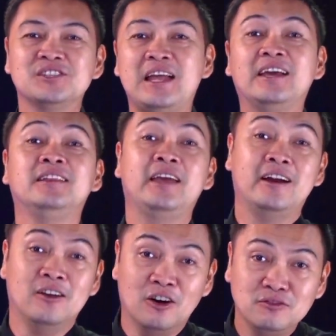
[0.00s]
And he was
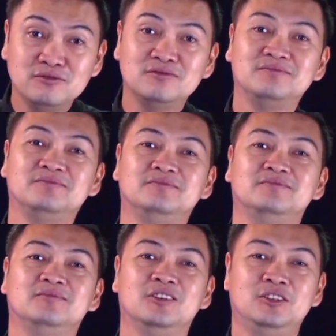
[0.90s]
taken care of.
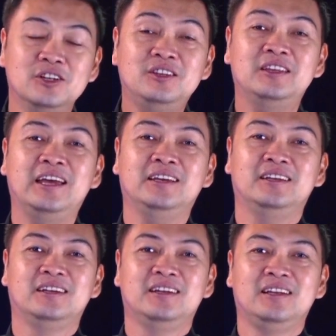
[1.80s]
Good
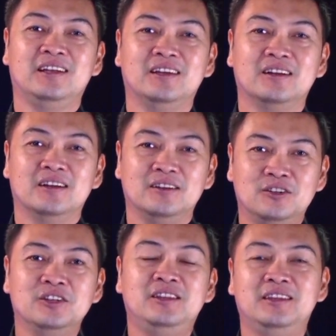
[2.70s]
thing.
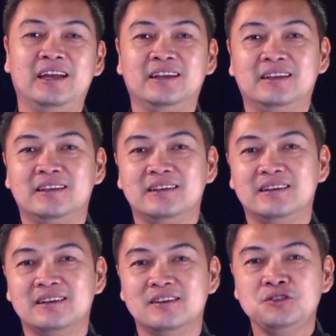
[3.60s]
Good thing.
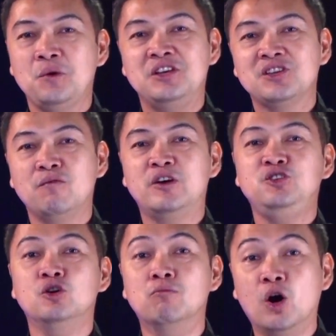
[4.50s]
So he
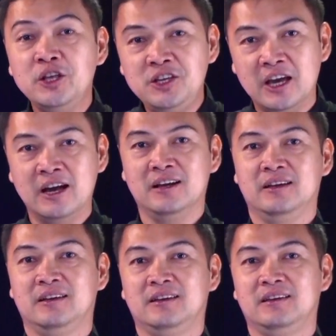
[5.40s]
suffered
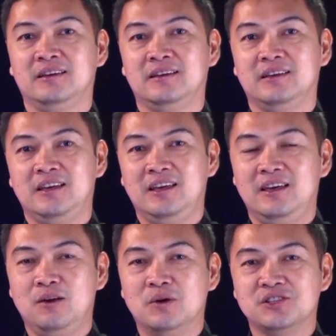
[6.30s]
pneumonia.
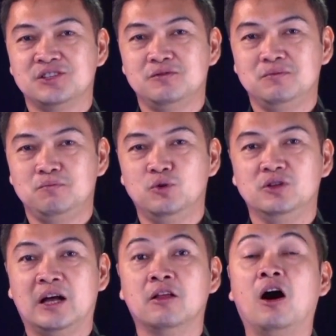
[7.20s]
He was
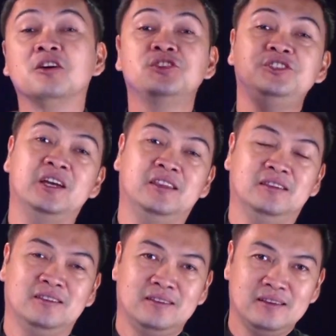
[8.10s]
put on
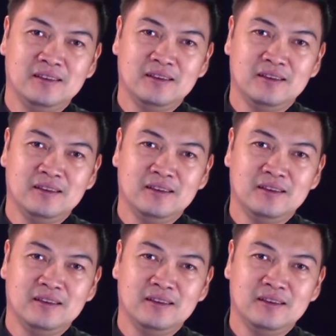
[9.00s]
oxygen.